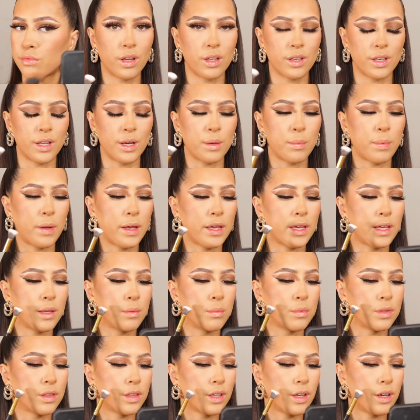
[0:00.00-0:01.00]
Now baking
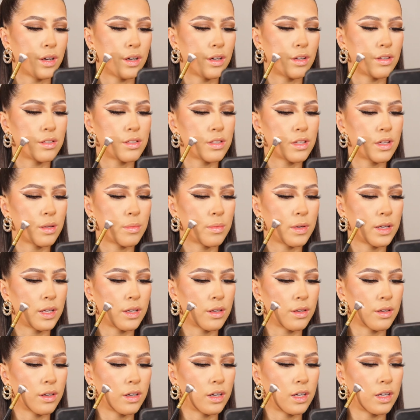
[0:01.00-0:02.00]
with the RCMA
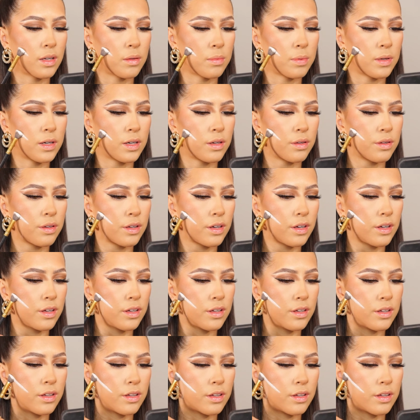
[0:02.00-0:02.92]
No Colour Powder.